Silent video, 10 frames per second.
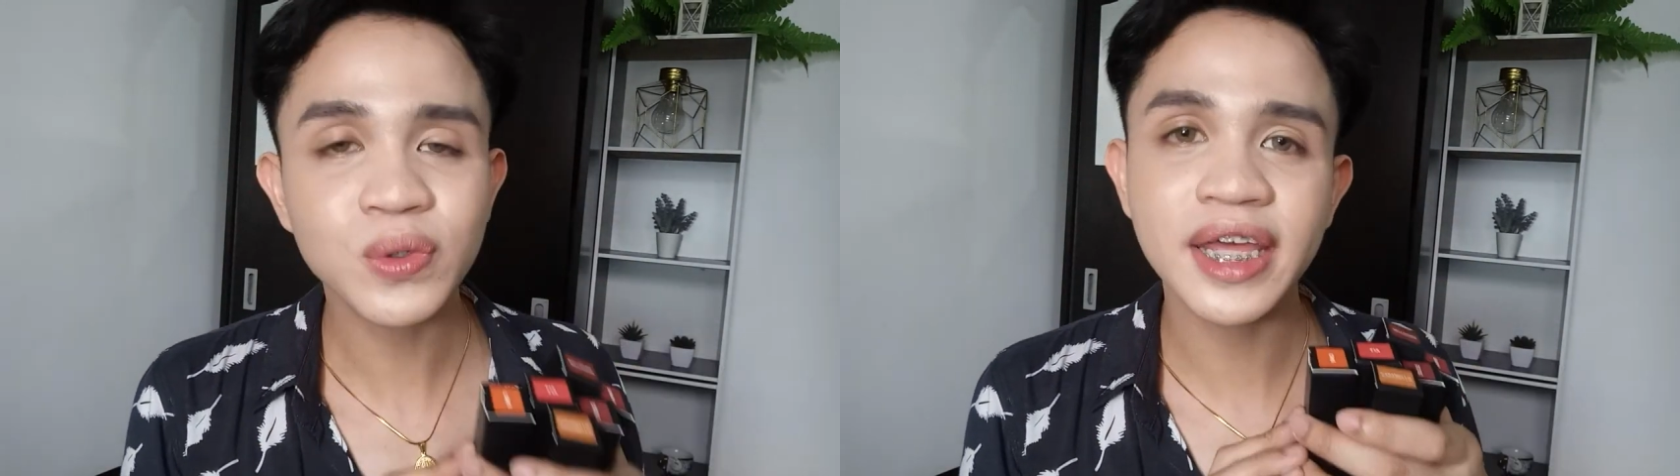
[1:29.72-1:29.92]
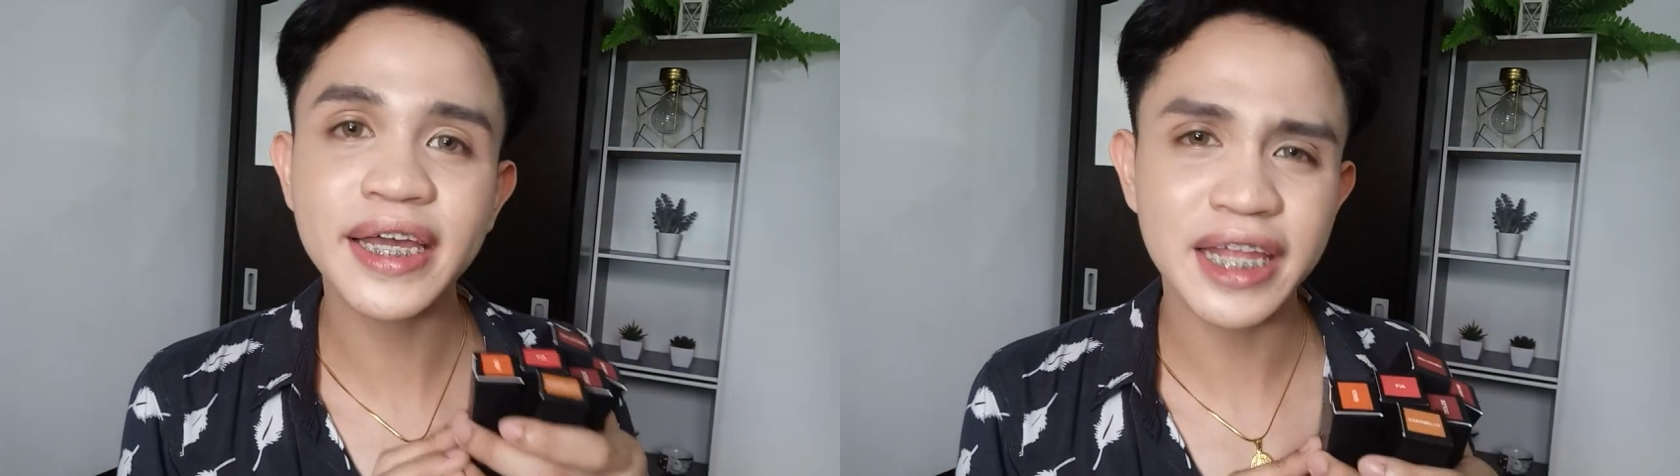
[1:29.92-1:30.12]

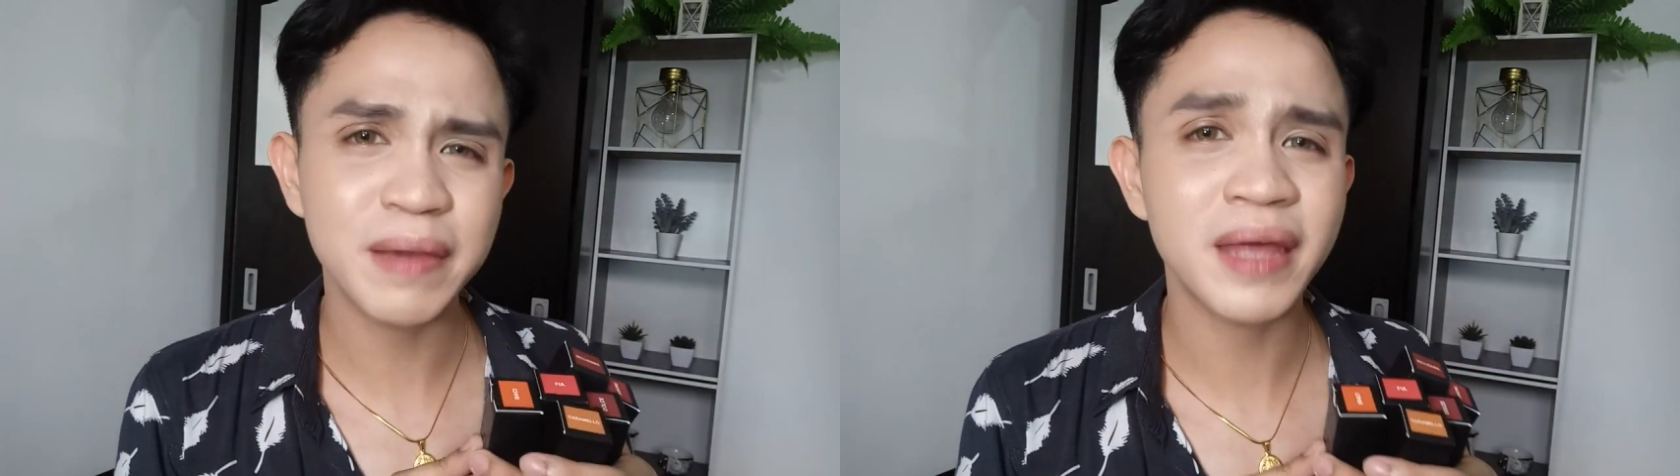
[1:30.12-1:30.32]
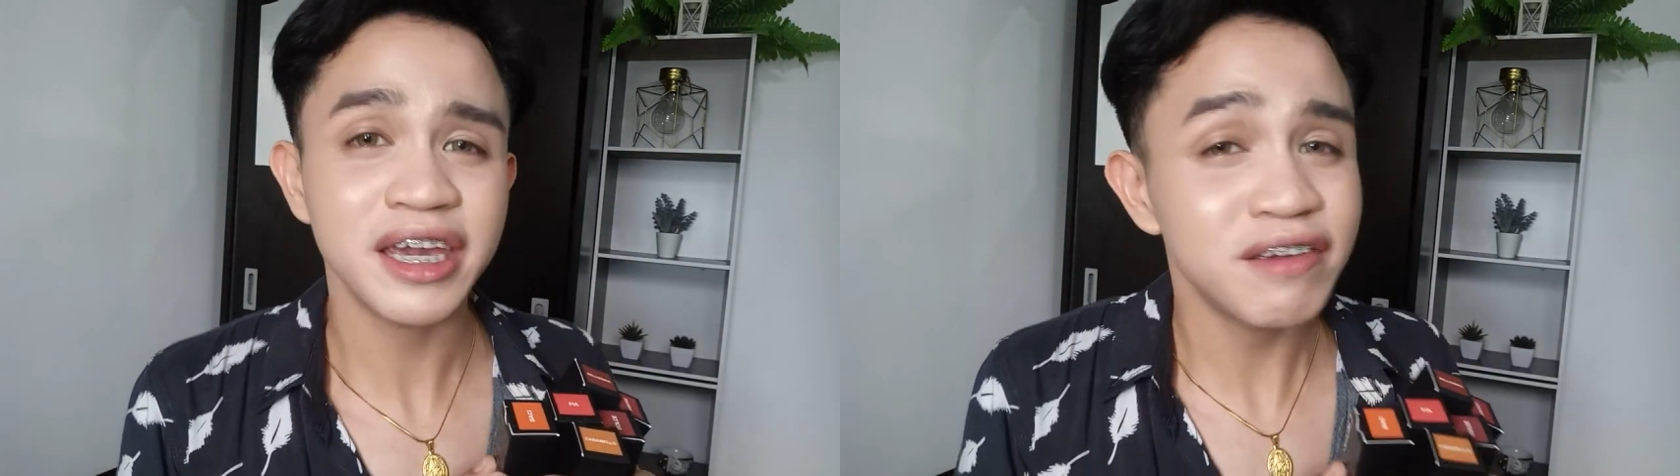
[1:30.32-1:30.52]
Also, they
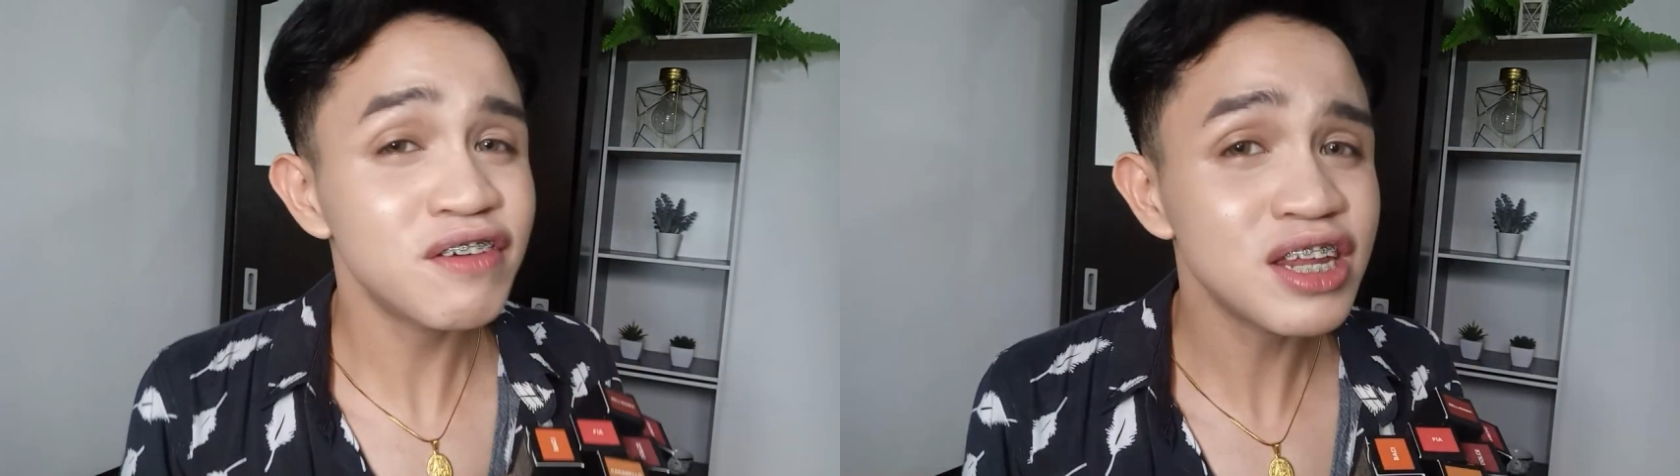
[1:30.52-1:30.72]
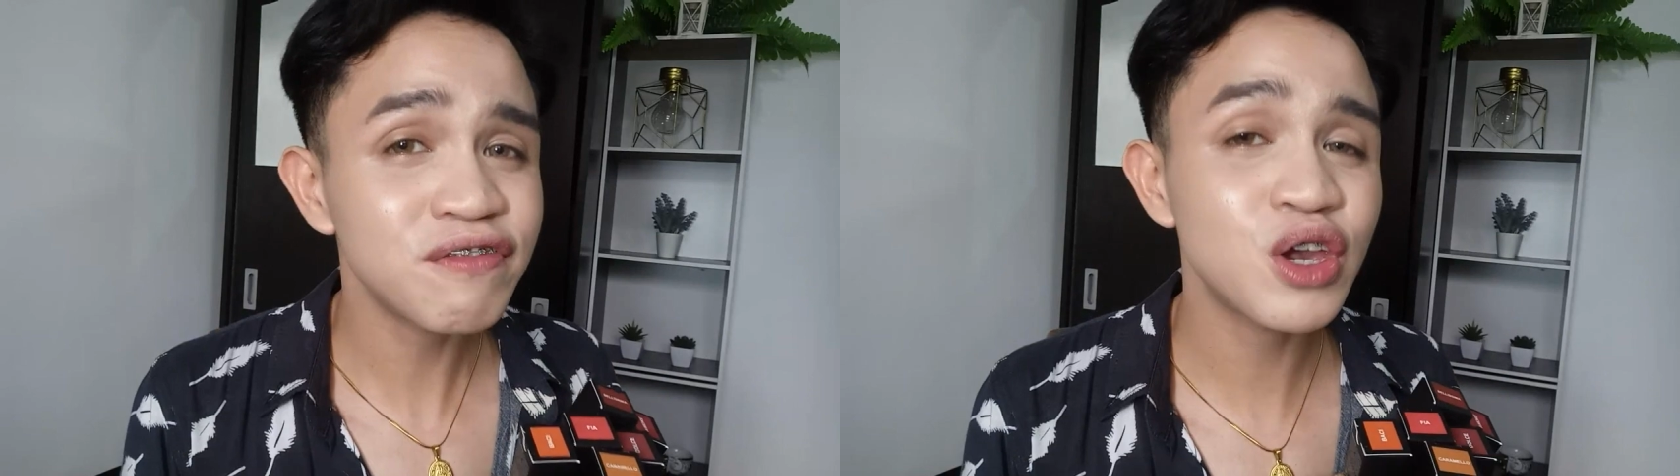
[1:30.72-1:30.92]
claim that
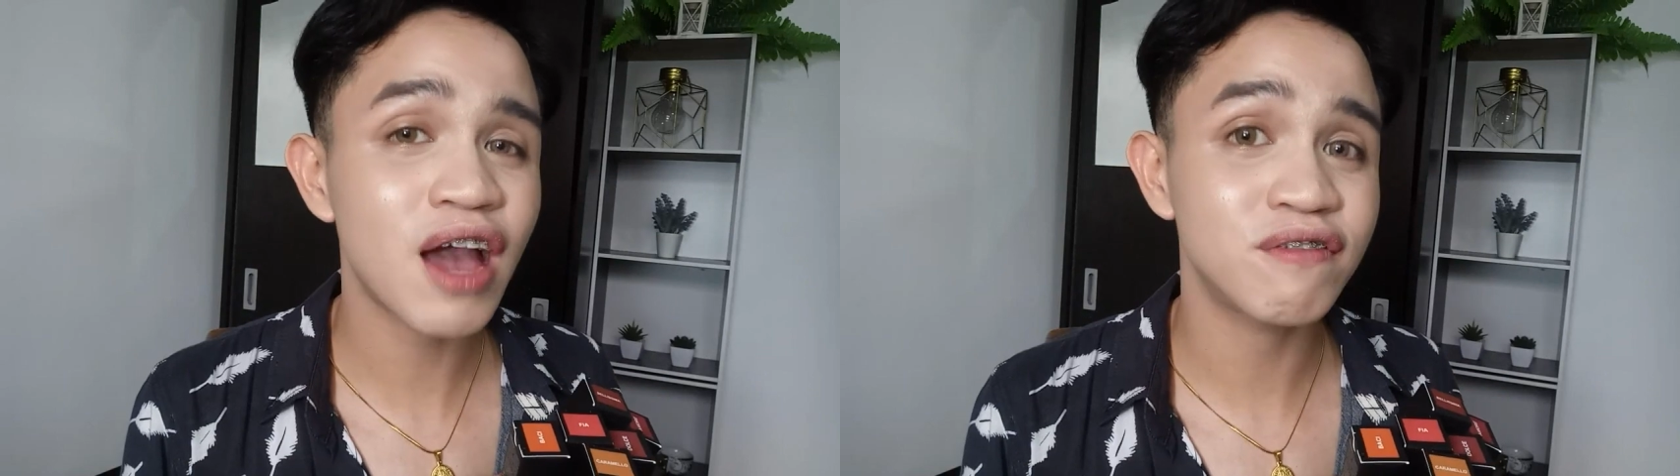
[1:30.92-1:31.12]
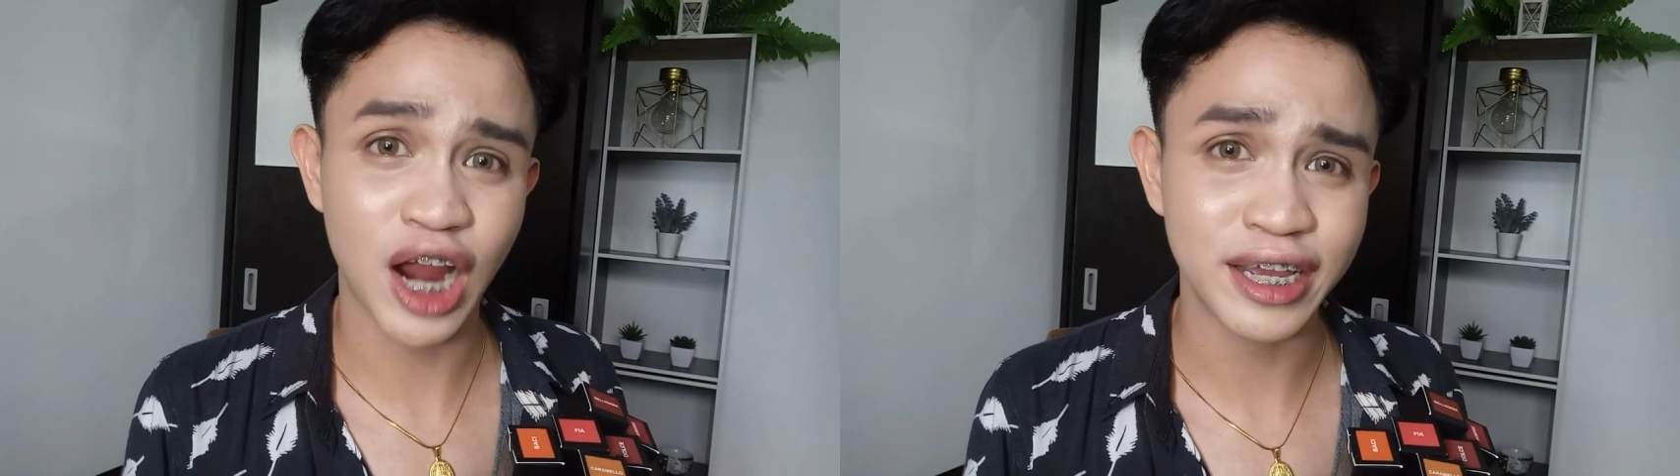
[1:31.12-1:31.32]
even if you
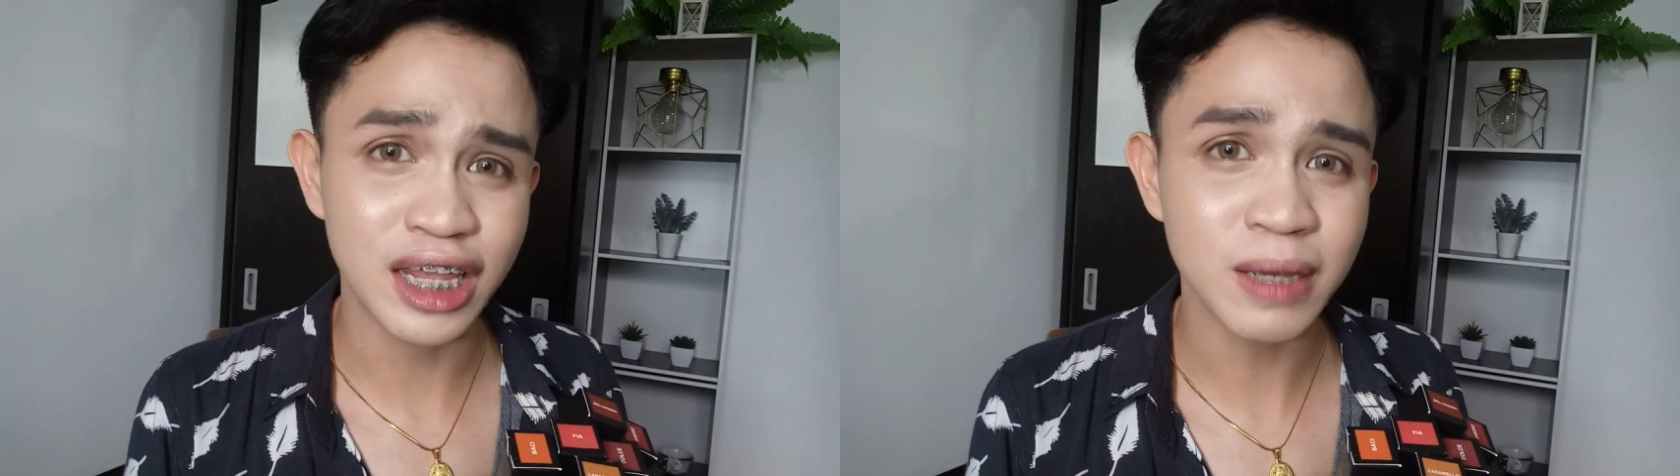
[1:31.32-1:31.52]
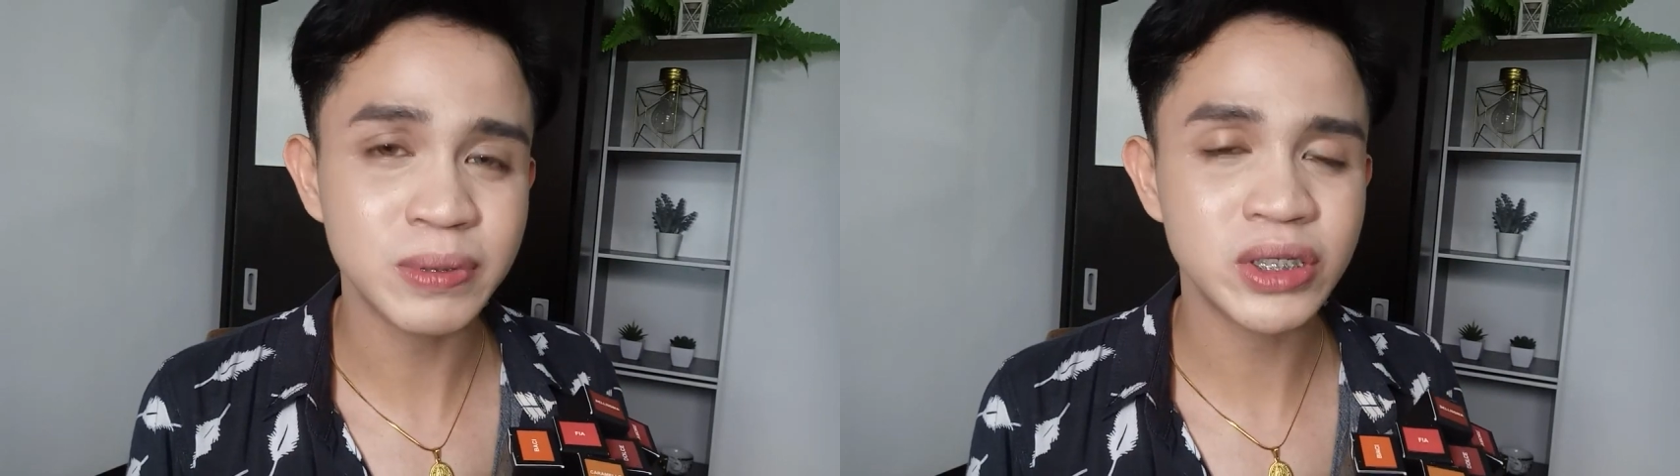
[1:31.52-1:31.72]
have dry
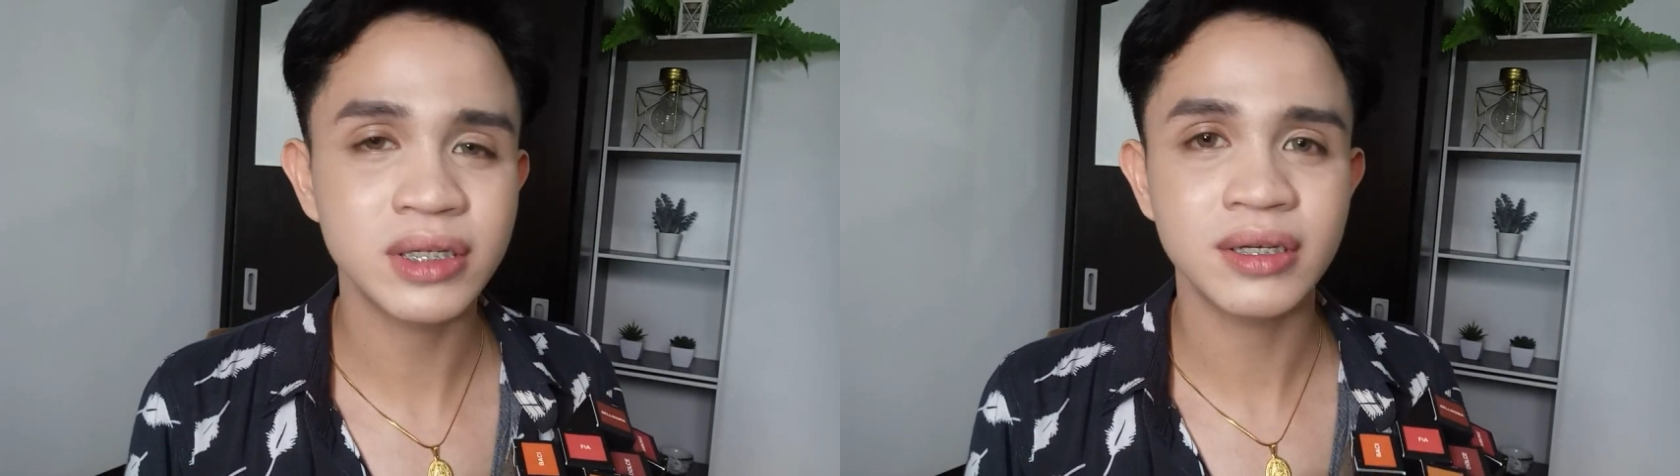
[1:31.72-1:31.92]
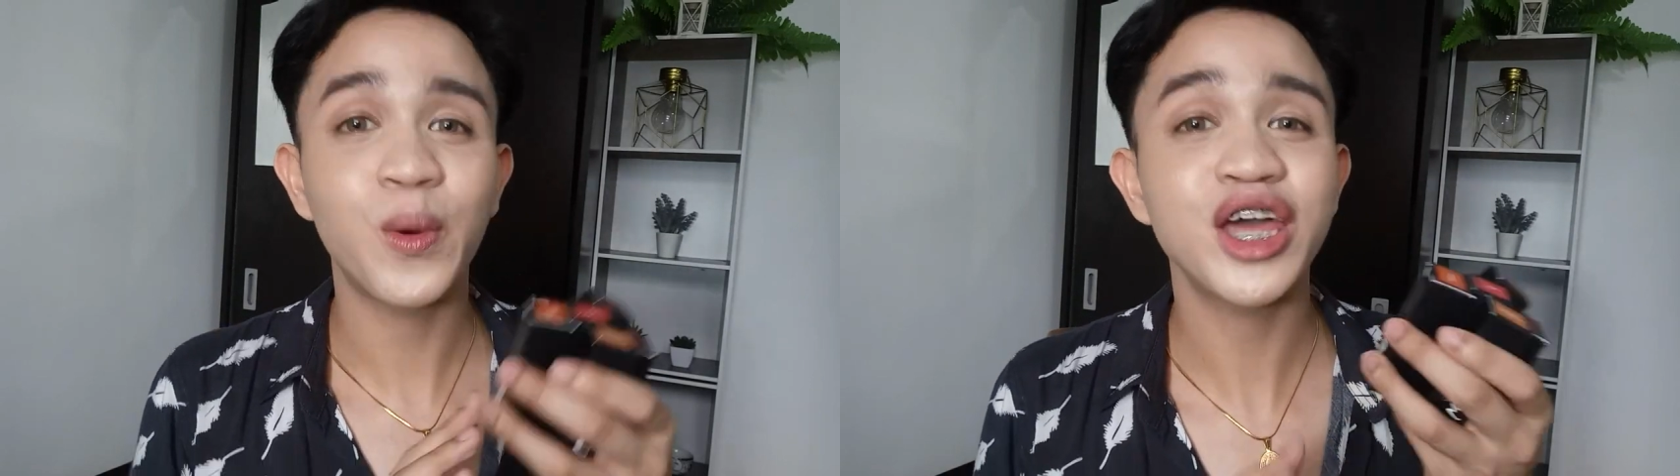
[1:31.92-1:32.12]
lips,